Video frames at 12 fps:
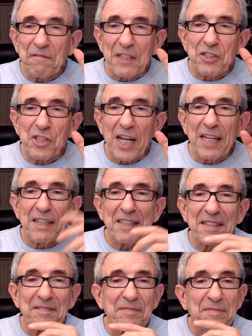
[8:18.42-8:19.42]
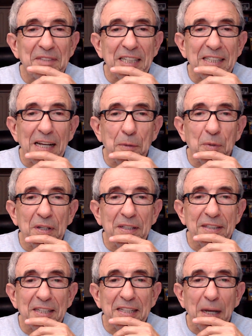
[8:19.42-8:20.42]
channel that I
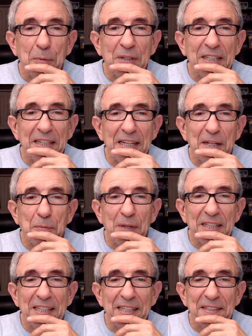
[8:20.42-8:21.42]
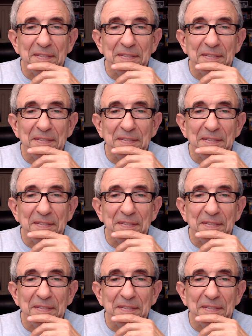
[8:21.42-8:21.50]
will create one day.